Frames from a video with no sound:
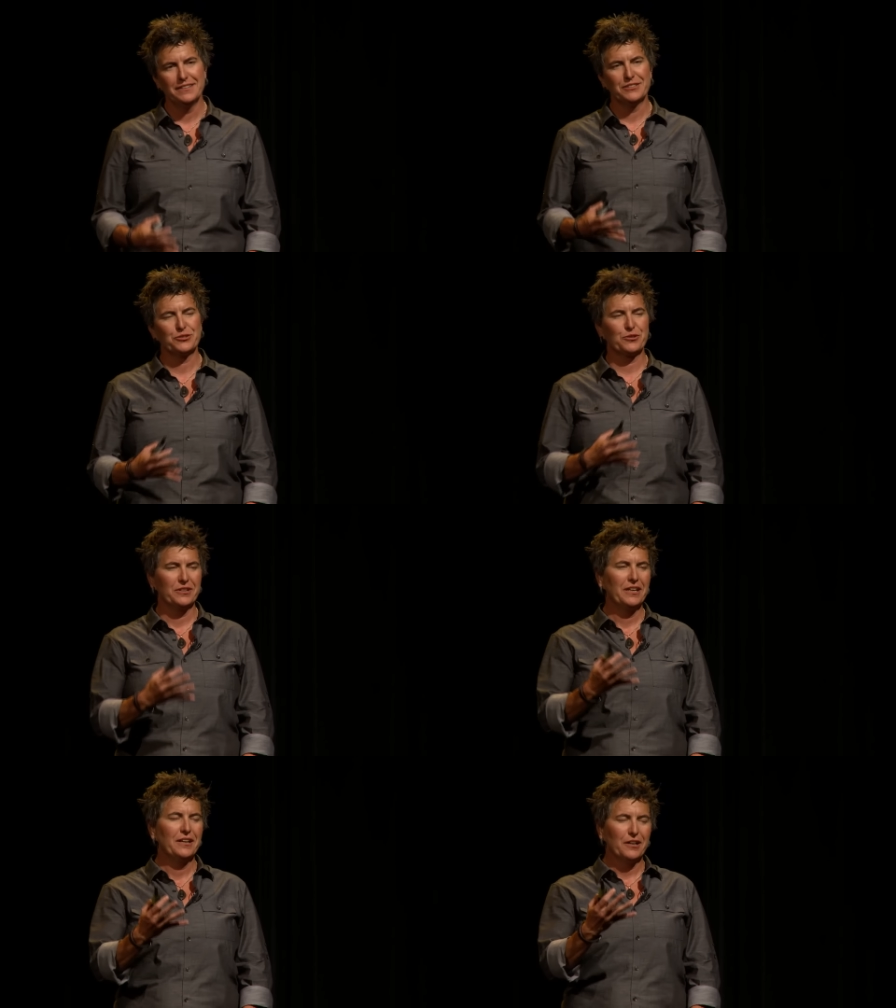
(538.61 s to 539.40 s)
and this
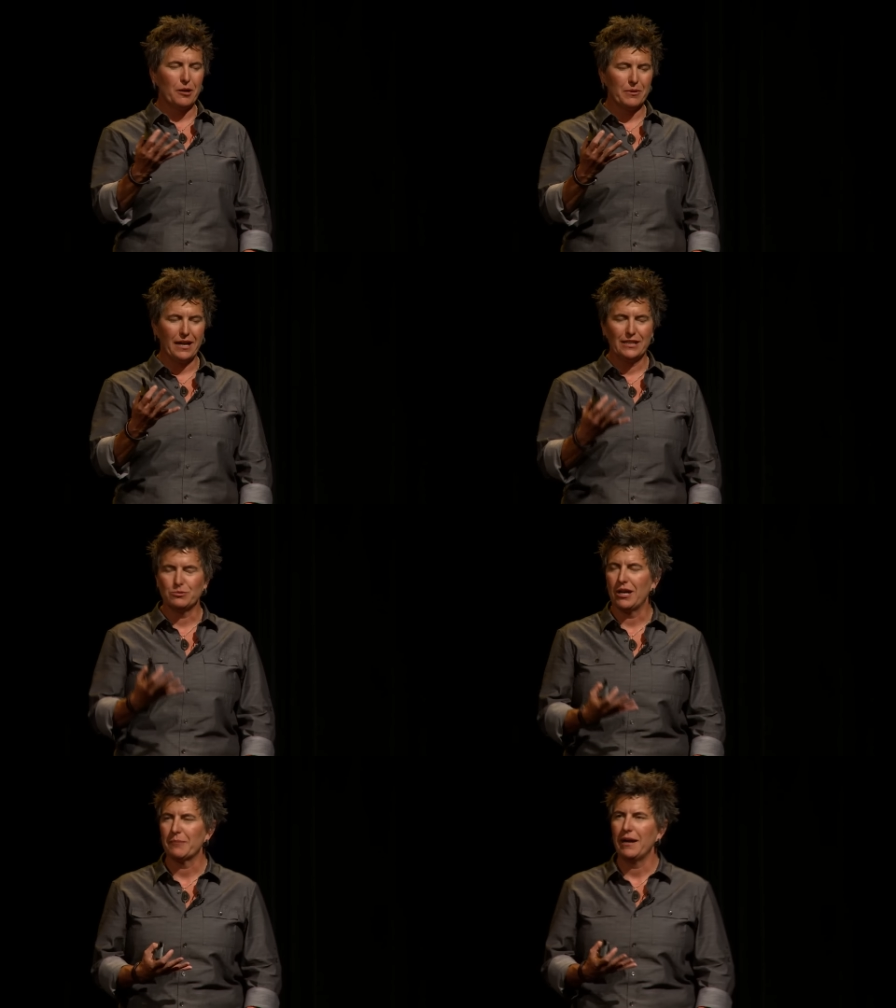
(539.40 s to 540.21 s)
couple guys
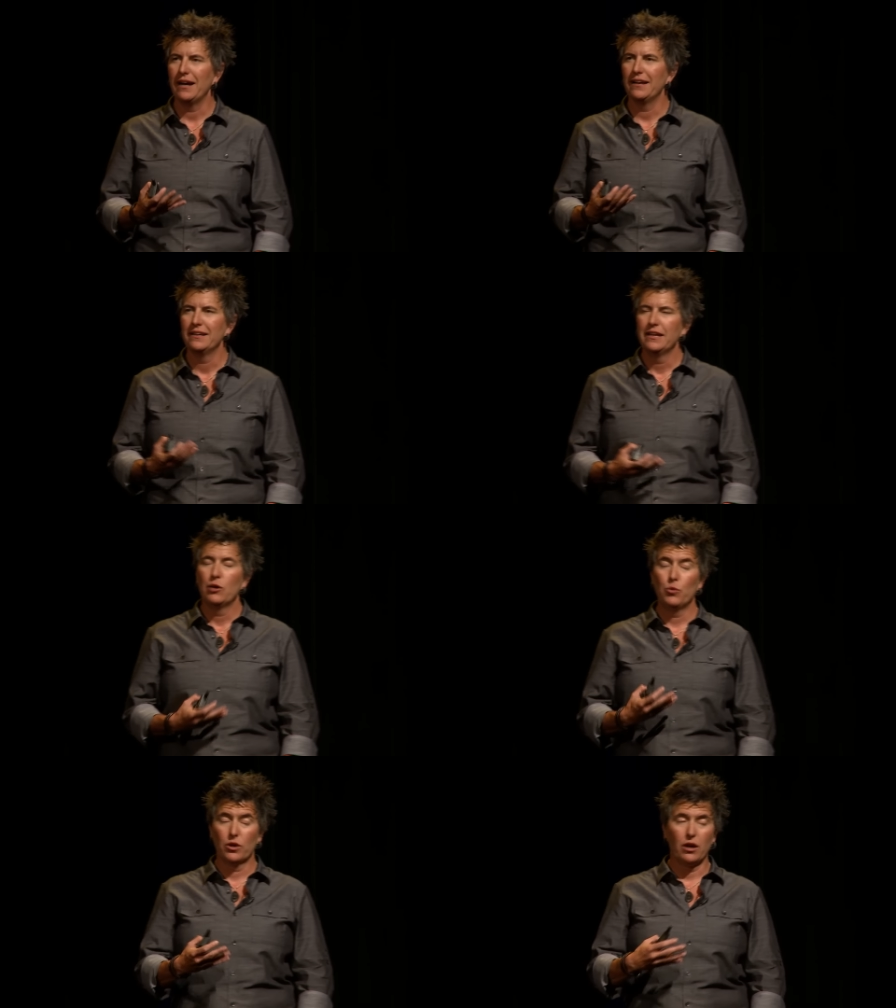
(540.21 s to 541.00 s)
walk by. We would